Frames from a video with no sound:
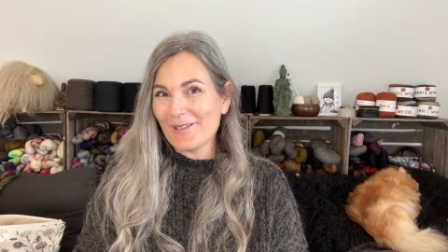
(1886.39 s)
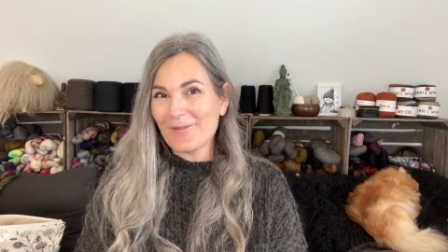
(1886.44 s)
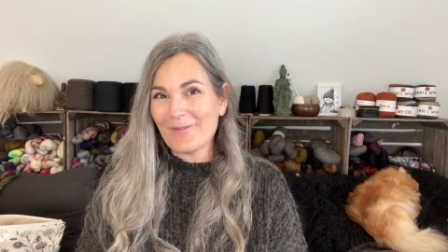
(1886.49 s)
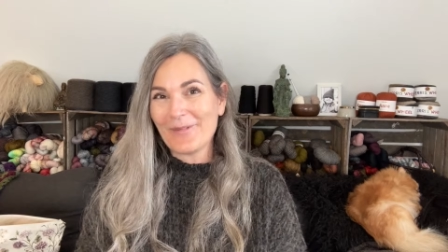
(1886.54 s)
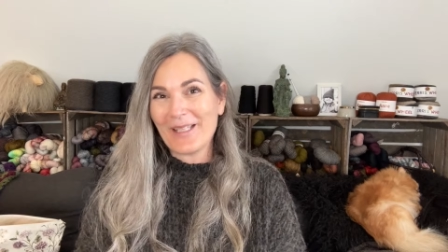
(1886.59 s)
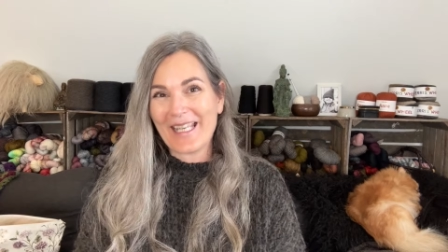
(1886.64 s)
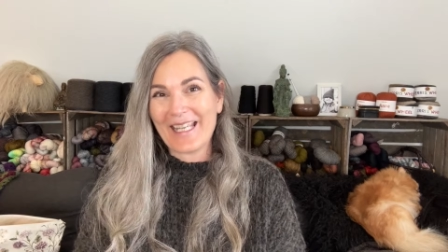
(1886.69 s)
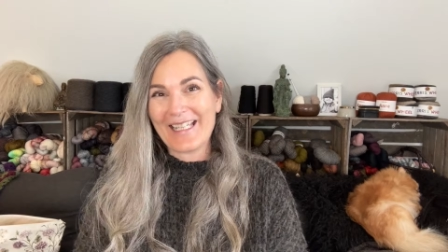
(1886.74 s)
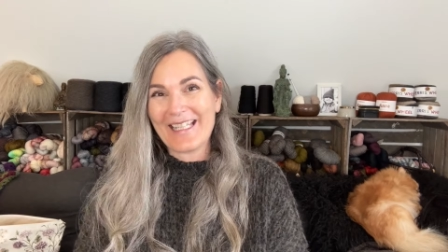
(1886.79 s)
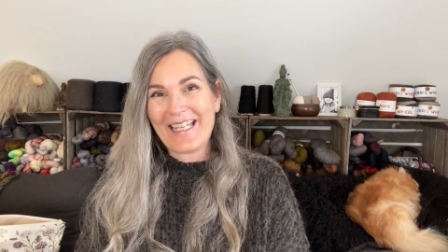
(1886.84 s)

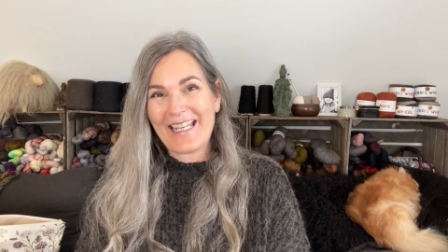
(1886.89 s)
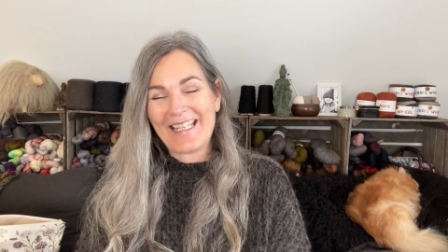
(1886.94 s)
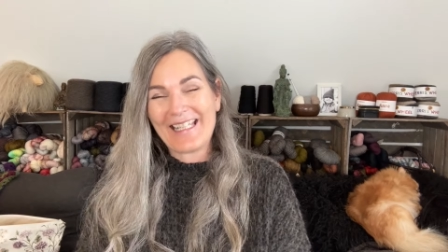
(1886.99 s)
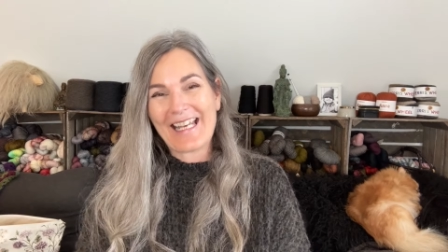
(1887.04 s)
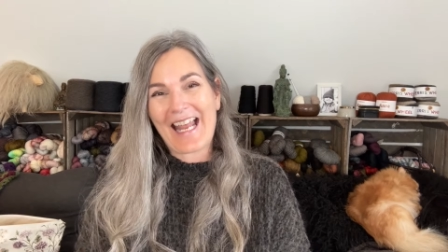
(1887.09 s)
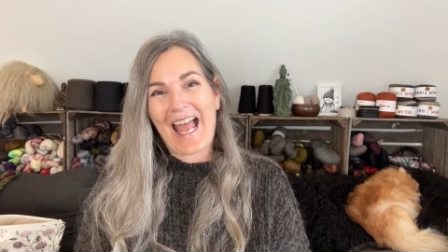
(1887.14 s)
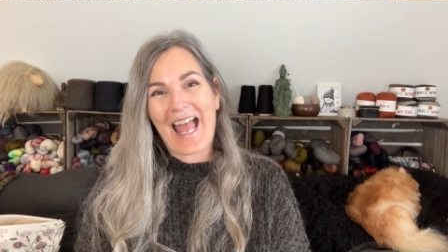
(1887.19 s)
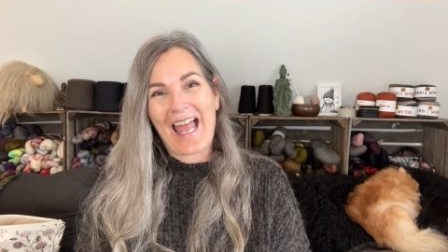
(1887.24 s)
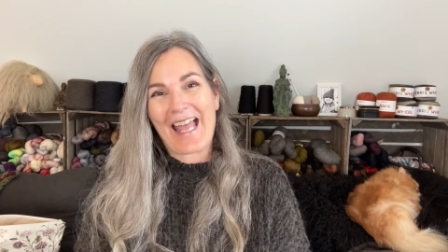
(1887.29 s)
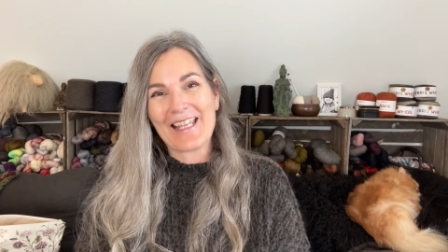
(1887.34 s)
me and
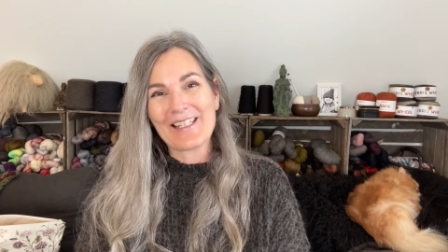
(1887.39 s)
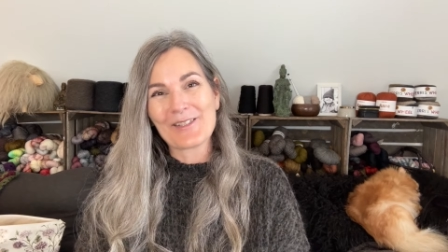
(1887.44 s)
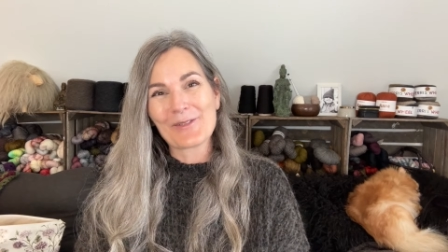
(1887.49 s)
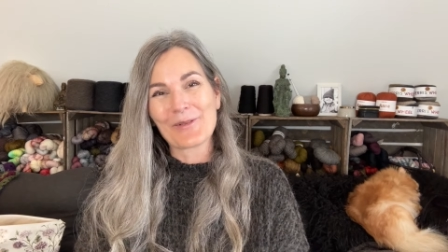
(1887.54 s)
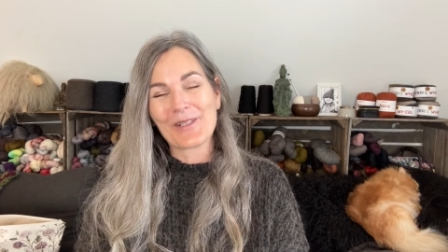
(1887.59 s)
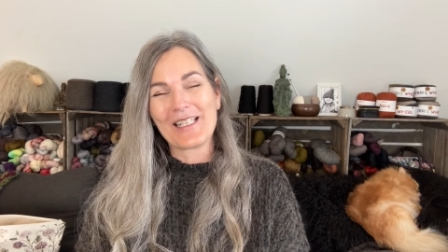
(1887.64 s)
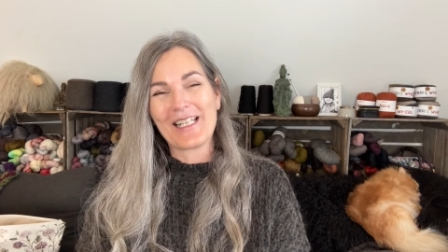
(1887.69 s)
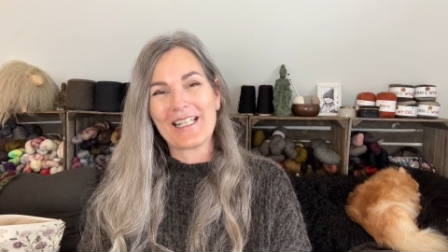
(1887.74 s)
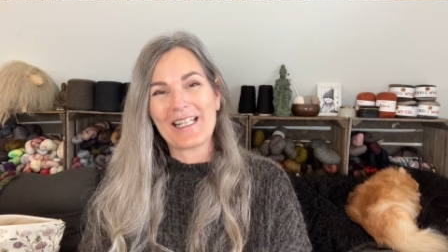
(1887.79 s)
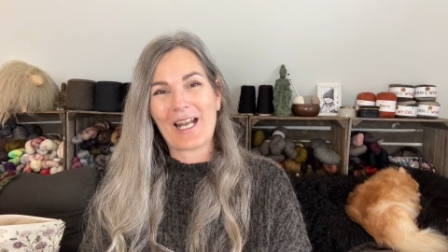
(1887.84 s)
Ina as
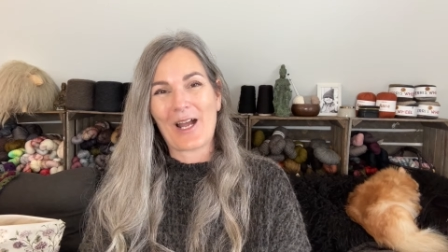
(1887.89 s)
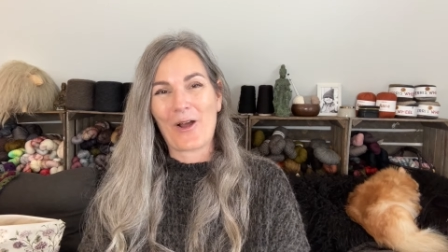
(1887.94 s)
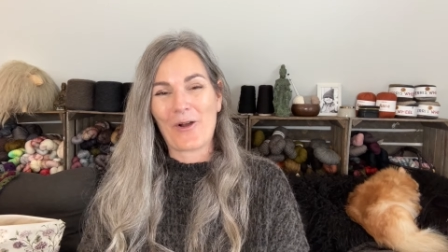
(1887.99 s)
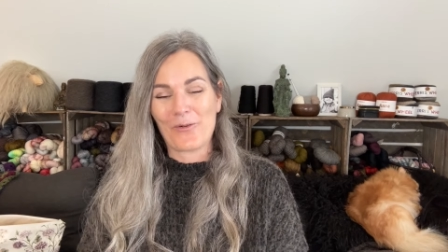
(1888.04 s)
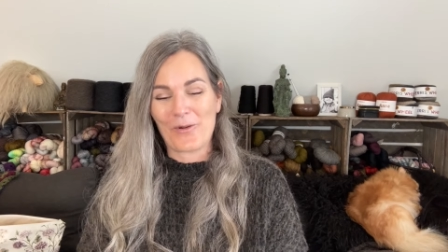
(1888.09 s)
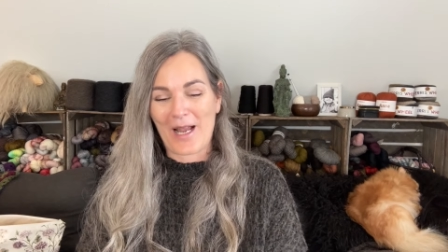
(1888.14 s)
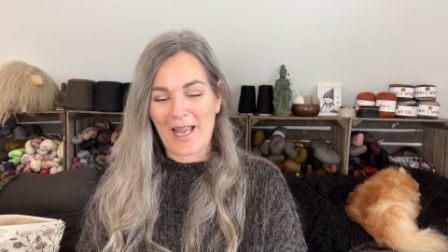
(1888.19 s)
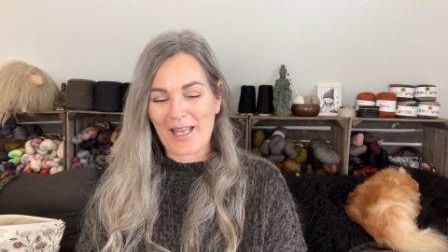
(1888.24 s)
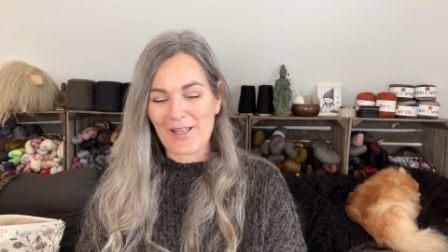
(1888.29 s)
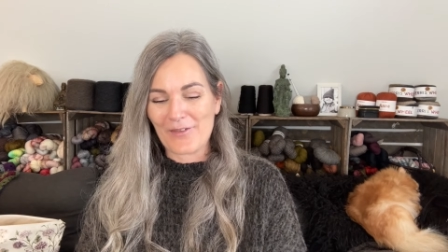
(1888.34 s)
we knit our
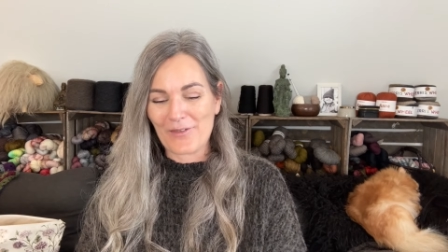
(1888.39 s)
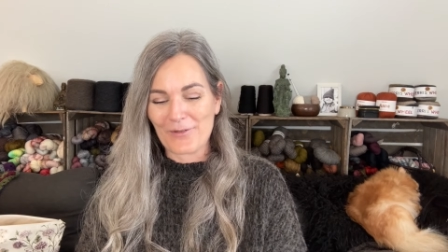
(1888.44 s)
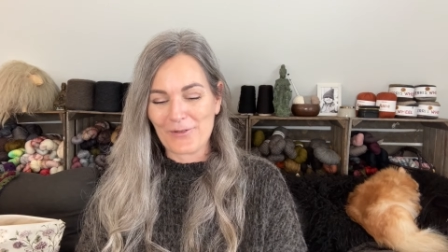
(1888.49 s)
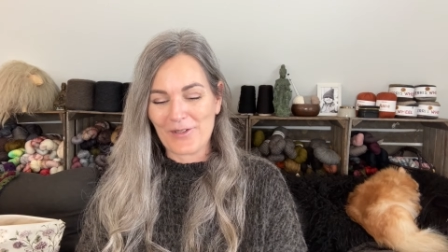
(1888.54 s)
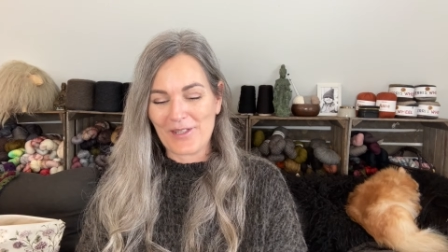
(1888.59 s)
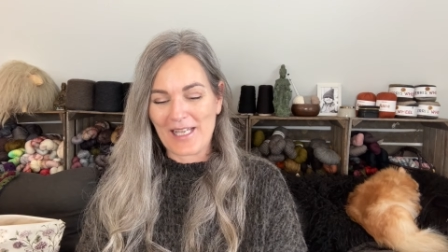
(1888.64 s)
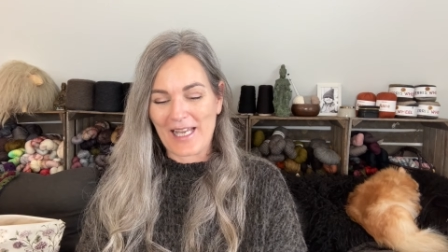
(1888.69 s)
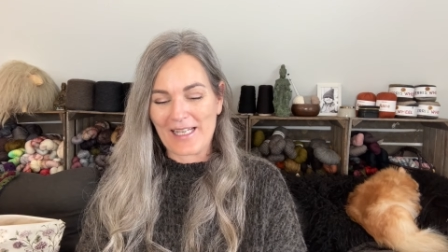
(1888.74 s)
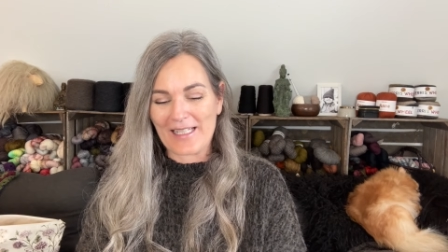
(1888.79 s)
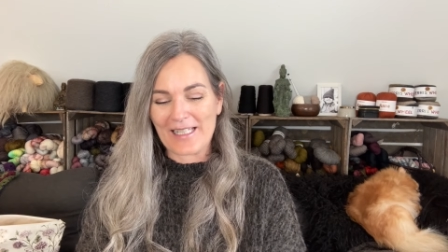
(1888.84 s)
way
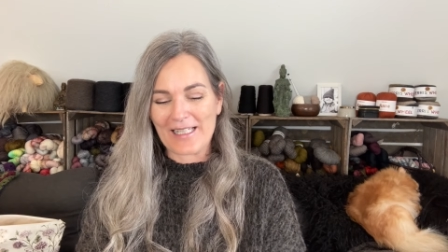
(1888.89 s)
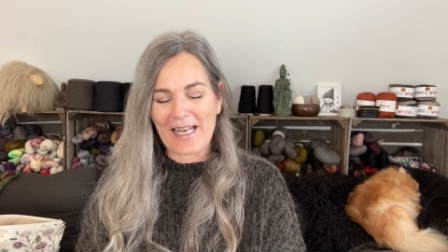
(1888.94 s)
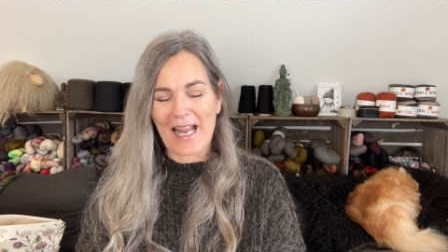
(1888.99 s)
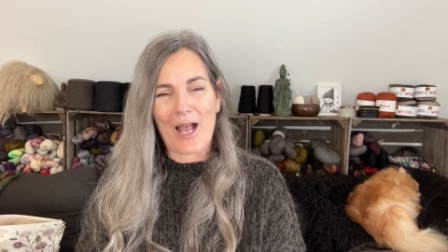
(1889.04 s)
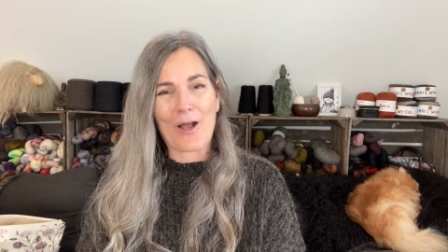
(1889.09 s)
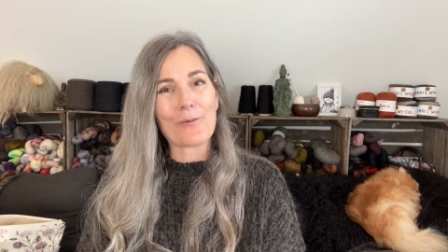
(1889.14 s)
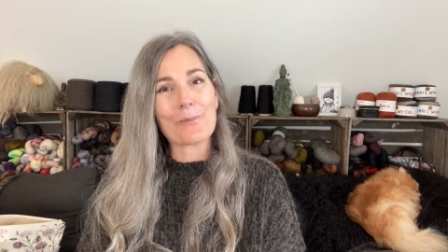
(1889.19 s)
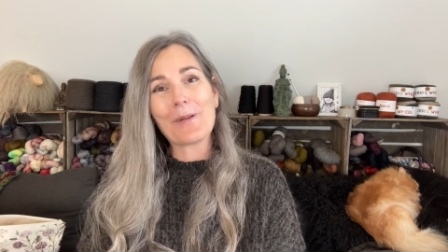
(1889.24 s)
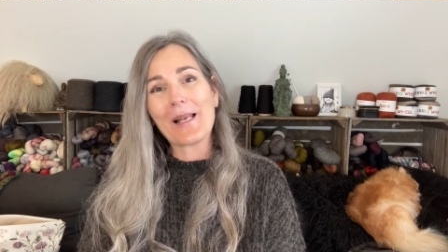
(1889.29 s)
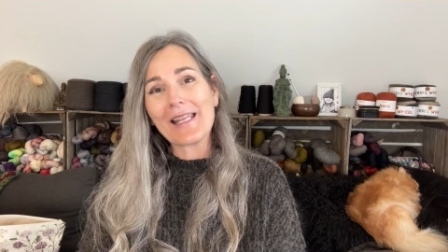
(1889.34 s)
through the in and
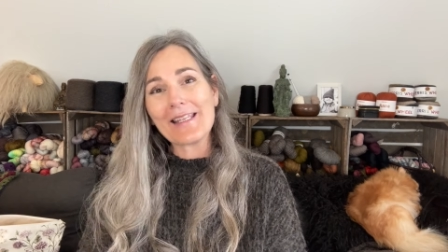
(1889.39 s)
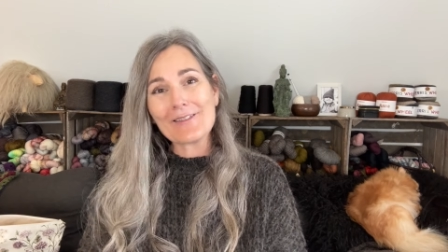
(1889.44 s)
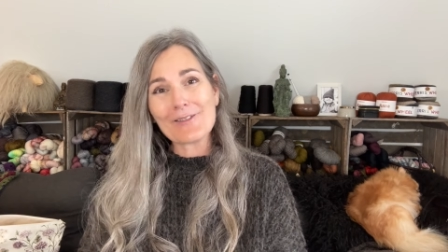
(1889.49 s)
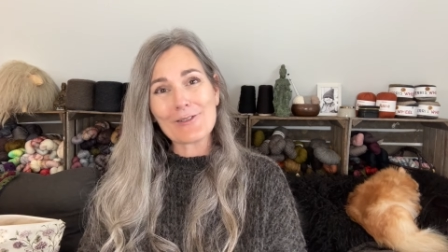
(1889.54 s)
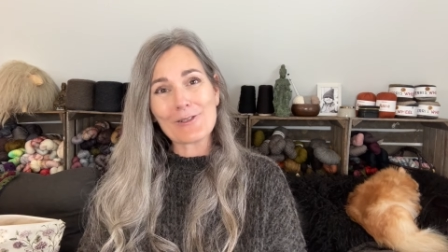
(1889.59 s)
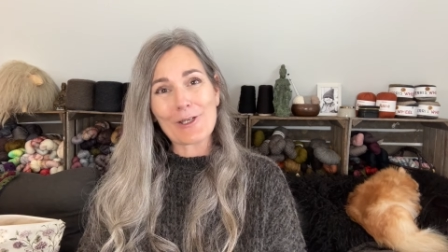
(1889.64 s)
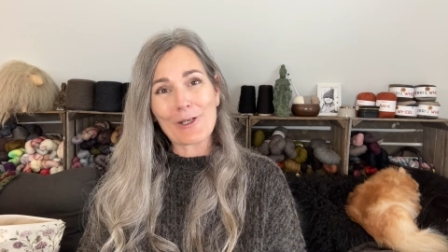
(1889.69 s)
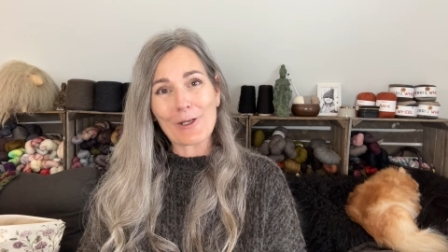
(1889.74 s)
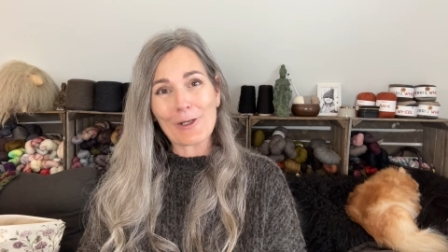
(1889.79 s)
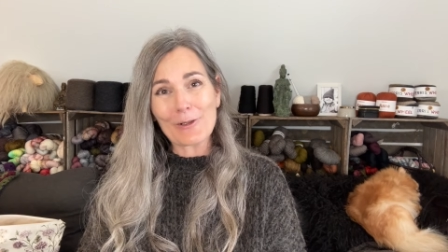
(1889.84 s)
out, please
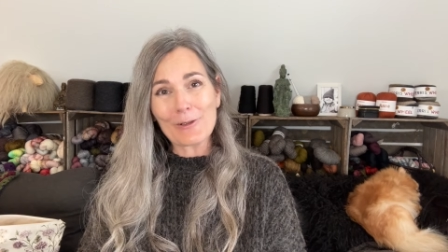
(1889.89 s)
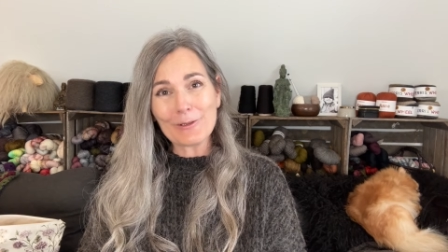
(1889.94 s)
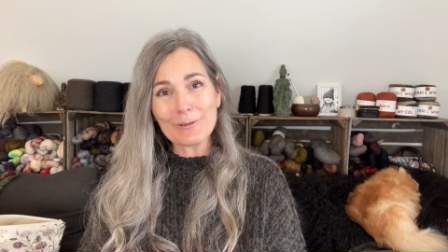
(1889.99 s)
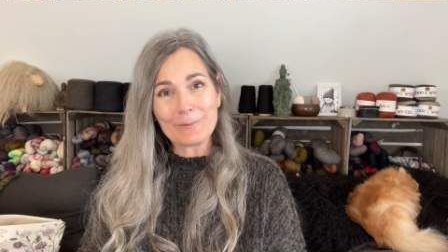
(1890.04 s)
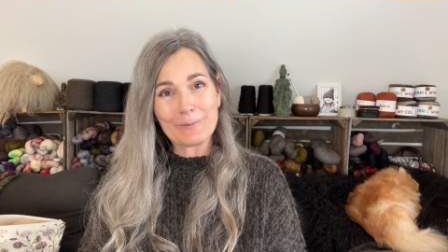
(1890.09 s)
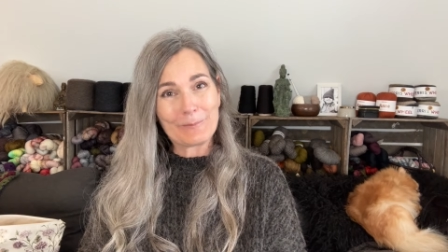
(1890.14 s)
do.